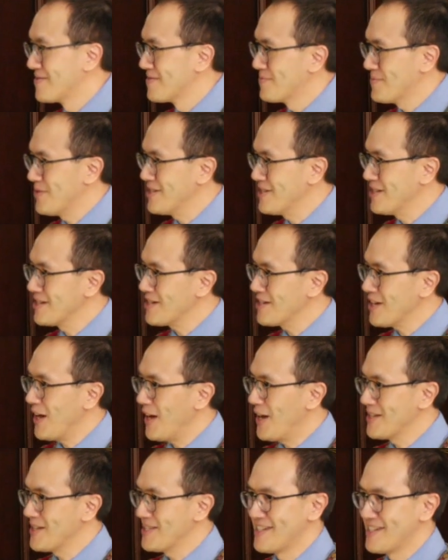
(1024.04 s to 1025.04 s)
President
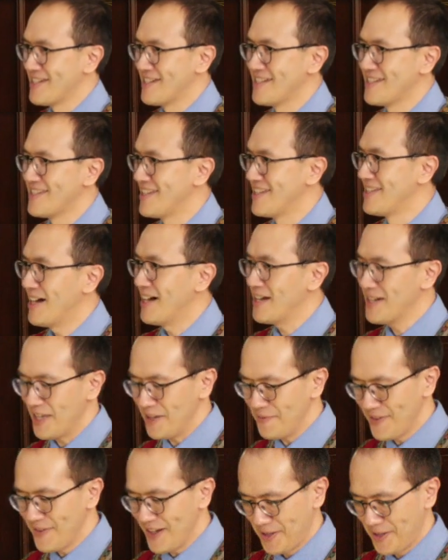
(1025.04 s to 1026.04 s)
Carter did not
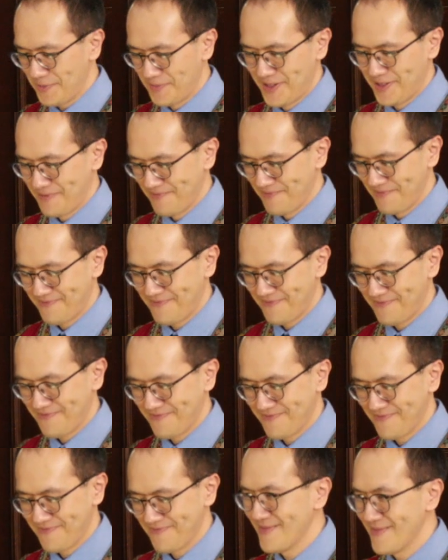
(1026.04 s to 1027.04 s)
give up
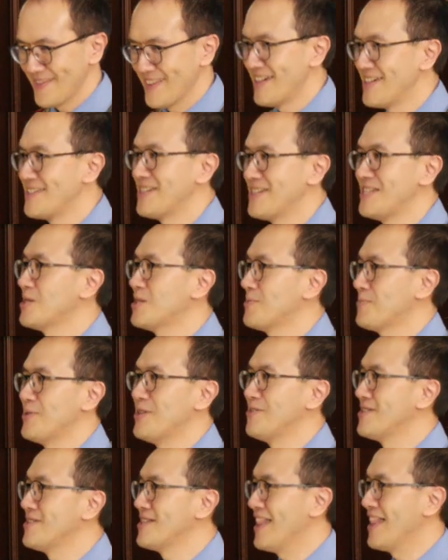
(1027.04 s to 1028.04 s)
and
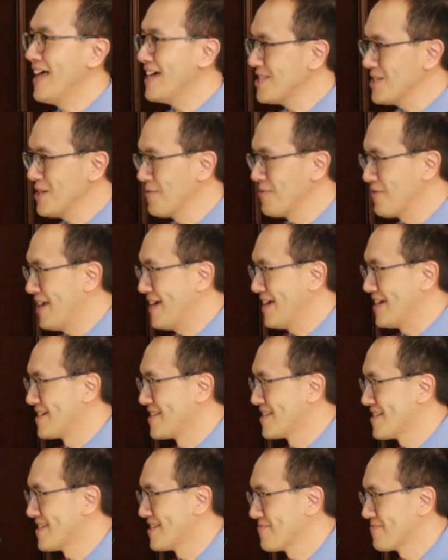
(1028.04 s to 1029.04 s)
experienced lots of
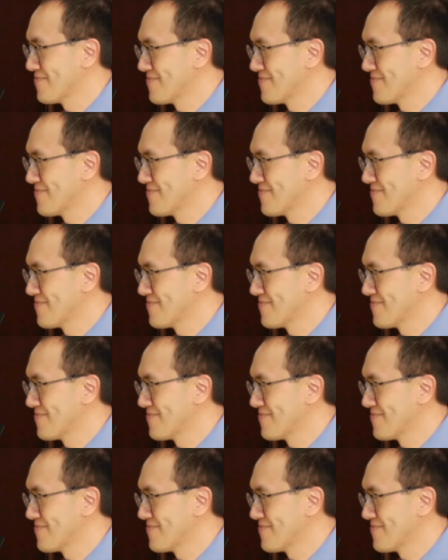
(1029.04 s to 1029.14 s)
things.